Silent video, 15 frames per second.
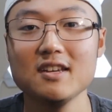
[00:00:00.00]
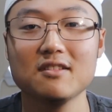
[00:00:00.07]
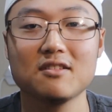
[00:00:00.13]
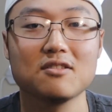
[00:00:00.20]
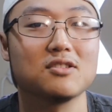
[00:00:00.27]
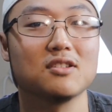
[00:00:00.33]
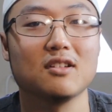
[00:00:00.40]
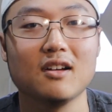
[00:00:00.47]

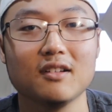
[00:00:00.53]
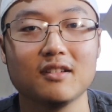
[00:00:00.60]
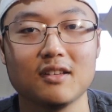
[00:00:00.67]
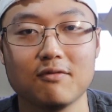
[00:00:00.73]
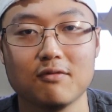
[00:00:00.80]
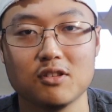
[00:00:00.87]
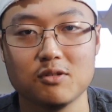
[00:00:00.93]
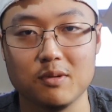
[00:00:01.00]
there's a lot of
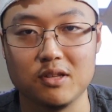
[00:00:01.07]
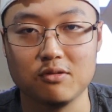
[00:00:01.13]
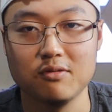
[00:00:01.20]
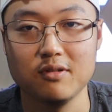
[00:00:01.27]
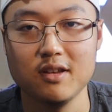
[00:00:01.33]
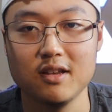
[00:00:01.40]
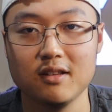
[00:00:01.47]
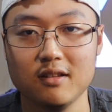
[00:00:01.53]
difference
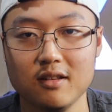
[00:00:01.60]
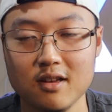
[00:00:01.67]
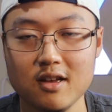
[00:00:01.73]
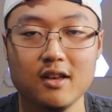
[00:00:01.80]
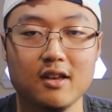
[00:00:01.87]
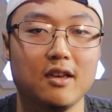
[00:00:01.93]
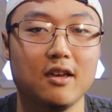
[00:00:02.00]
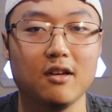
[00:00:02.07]
between
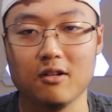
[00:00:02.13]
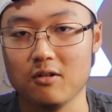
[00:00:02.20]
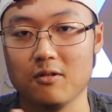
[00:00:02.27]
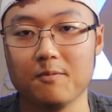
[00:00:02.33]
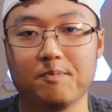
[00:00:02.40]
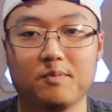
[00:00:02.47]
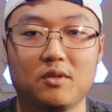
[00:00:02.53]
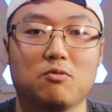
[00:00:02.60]

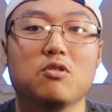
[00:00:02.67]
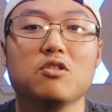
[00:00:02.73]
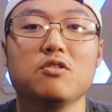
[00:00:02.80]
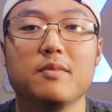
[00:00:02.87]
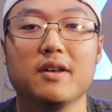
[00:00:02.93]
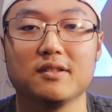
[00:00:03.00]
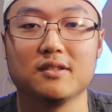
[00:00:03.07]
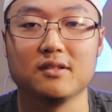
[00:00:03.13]
the
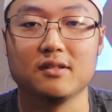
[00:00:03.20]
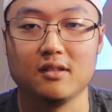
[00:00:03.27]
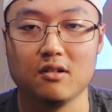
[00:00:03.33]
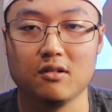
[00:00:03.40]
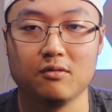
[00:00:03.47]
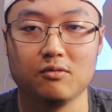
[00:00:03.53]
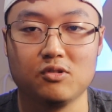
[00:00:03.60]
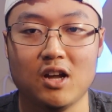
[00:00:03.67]
Roman
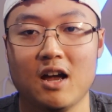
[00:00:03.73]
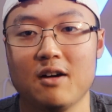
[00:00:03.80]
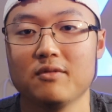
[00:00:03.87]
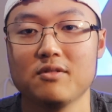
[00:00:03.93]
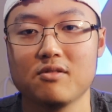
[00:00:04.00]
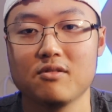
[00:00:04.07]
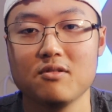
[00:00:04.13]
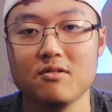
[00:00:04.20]

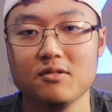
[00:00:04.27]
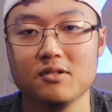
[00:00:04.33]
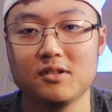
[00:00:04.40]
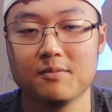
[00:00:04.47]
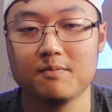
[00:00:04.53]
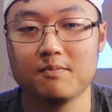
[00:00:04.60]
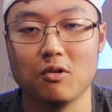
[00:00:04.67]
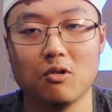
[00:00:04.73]
javelin
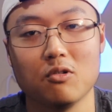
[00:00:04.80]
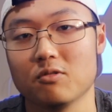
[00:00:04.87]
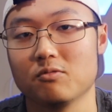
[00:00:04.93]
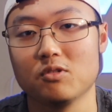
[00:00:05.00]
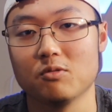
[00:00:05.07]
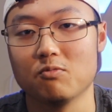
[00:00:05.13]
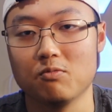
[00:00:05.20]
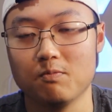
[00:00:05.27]
throwers, or
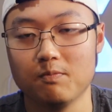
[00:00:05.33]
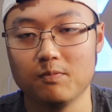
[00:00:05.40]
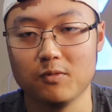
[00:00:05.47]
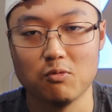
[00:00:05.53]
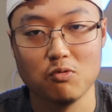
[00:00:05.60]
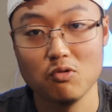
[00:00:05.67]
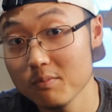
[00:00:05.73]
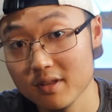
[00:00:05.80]
the
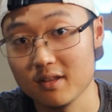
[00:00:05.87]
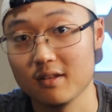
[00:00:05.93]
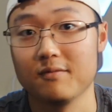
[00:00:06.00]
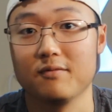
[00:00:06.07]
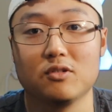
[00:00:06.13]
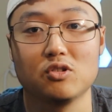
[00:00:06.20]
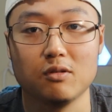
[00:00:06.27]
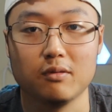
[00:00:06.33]
Roman
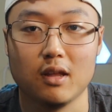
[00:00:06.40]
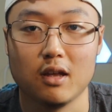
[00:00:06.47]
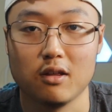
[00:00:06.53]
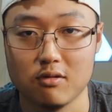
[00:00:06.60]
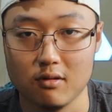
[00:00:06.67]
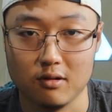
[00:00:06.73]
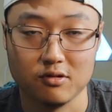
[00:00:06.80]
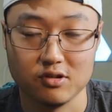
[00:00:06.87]
infantry when they
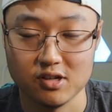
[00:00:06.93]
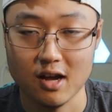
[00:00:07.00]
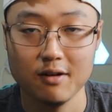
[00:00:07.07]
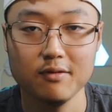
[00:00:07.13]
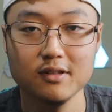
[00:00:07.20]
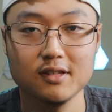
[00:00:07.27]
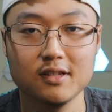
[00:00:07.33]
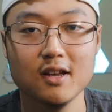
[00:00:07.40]
throw their
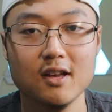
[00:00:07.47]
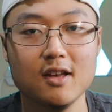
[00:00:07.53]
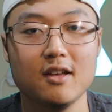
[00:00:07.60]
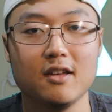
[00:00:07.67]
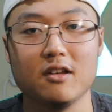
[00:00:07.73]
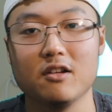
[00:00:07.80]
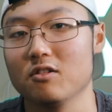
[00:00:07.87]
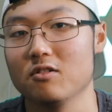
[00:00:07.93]
javelins,
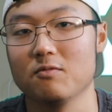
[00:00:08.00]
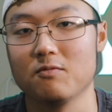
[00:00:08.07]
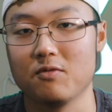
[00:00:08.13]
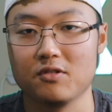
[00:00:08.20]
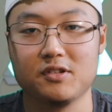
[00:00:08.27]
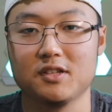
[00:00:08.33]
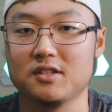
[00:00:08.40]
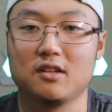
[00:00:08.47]

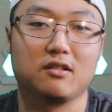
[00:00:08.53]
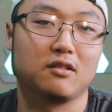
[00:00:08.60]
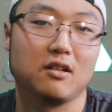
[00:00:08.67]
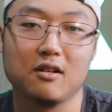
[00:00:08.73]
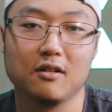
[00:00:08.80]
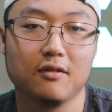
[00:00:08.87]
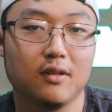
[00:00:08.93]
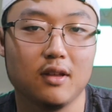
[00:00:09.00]
versus a
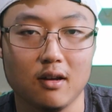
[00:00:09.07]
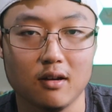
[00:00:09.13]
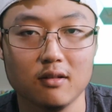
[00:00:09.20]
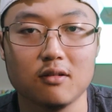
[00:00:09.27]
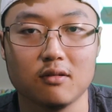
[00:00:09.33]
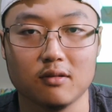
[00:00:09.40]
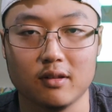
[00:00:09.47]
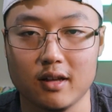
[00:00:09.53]
lot of the
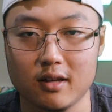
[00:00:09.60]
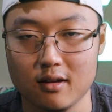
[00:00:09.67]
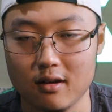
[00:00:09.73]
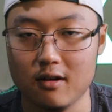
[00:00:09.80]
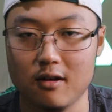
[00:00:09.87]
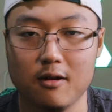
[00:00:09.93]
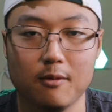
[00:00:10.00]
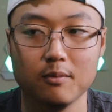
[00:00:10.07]
other like
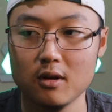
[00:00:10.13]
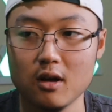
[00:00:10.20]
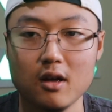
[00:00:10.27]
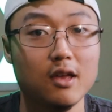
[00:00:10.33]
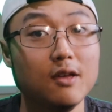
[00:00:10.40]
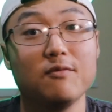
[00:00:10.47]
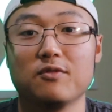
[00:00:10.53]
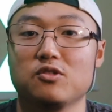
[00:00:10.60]

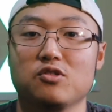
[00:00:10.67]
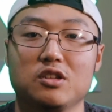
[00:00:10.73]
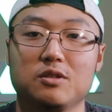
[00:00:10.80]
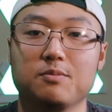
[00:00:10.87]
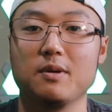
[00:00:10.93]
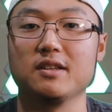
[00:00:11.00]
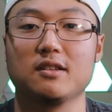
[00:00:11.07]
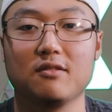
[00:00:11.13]
infantries
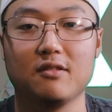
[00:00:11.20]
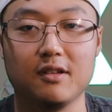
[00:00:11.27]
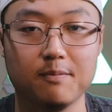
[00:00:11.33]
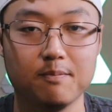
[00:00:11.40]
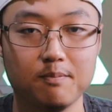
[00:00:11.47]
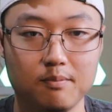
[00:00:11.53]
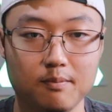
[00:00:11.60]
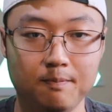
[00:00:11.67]
basically.
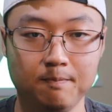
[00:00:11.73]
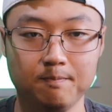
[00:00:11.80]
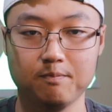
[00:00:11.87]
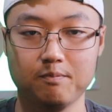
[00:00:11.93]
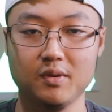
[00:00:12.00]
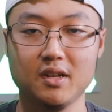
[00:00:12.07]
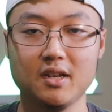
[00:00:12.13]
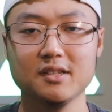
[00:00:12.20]

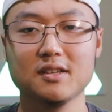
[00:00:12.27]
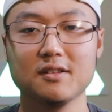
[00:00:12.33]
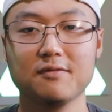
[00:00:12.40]
Because of the